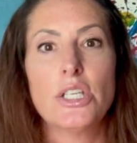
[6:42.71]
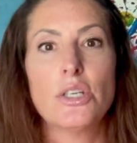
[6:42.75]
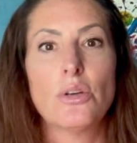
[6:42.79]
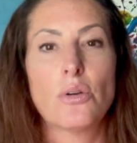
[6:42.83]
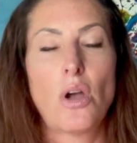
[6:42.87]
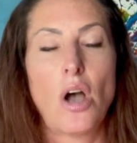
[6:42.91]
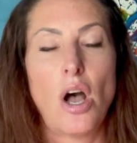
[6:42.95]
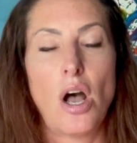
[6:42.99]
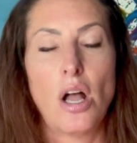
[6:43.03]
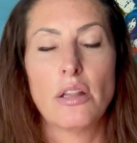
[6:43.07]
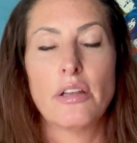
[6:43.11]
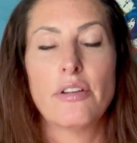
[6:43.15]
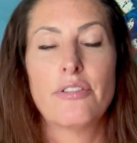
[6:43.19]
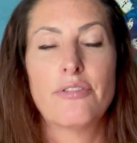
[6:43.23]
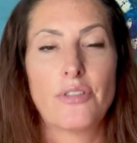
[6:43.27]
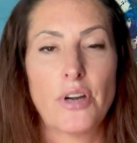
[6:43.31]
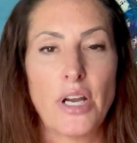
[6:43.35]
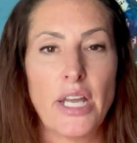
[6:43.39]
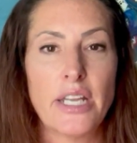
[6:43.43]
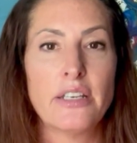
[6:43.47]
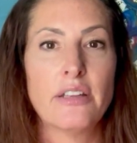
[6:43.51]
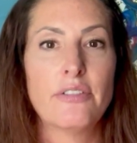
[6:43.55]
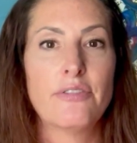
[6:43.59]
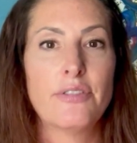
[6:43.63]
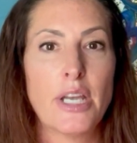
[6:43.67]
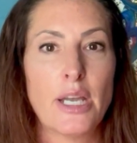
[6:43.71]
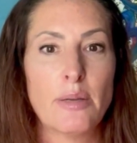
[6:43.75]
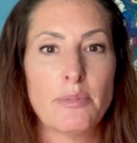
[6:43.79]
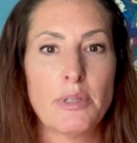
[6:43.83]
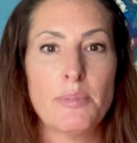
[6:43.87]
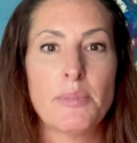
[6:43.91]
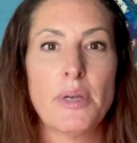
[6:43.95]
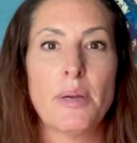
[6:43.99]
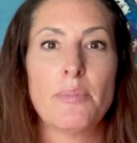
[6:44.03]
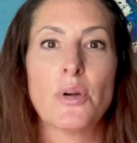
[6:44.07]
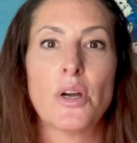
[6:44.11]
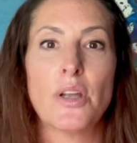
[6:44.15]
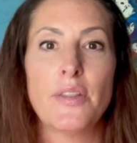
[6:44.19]
Call a friend, a family
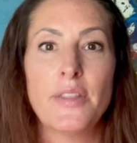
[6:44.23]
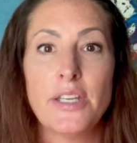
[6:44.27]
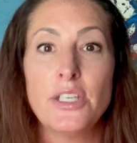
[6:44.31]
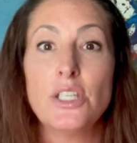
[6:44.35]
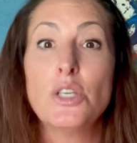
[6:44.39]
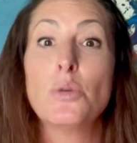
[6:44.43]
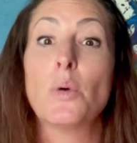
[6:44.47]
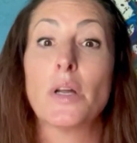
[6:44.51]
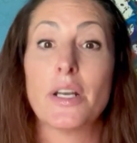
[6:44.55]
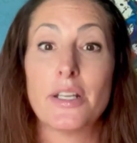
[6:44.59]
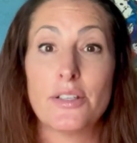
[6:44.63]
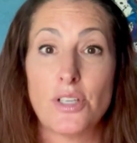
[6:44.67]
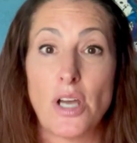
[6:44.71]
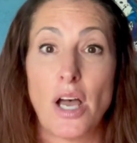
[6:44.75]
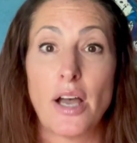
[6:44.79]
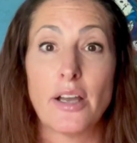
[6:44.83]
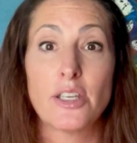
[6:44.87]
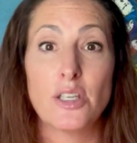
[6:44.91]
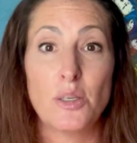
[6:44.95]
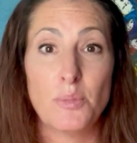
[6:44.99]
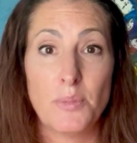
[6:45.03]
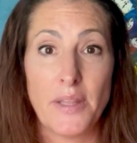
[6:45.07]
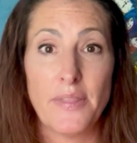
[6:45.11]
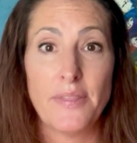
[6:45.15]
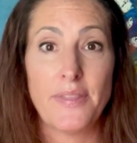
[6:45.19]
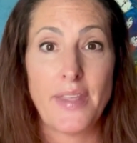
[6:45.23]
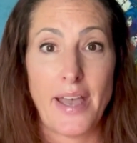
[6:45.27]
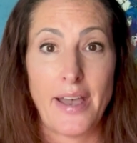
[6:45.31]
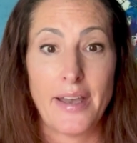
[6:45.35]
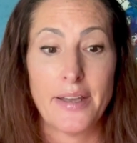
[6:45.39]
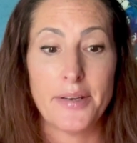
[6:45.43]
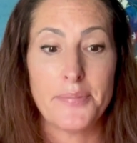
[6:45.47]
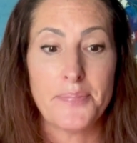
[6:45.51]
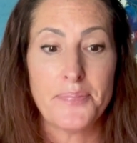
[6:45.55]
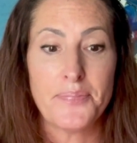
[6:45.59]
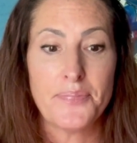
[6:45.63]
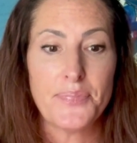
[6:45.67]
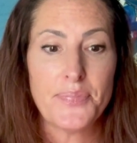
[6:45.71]
member, and then you want to document that.
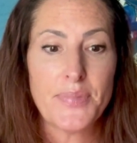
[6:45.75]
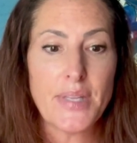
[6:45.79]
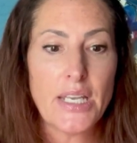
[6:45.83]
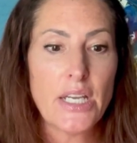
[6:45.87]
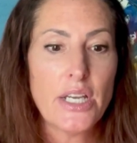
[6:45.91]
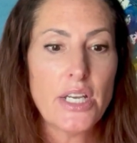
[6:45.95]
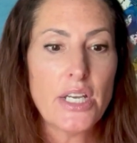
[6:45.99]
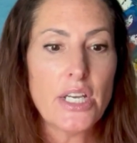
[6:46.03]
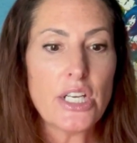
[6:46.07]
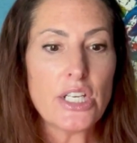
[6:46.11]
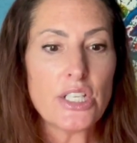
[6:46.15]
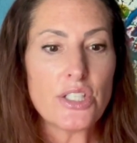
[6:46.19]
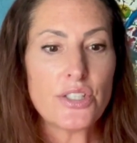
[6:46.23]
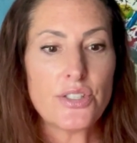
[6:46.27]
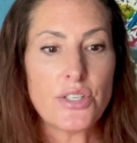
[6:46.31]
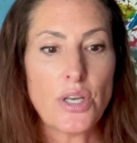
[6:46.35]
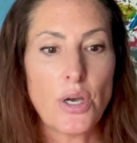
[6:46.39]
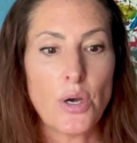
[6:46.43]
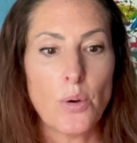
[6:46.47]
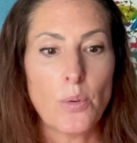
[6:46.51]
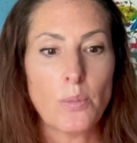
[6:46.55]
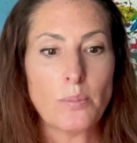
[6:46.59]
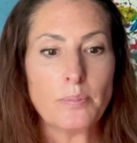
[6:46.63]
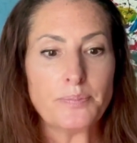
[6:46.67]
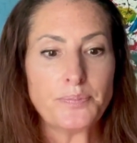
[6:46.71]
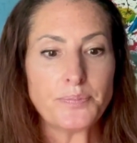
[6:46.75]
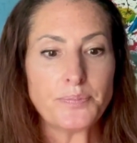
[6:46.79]
So,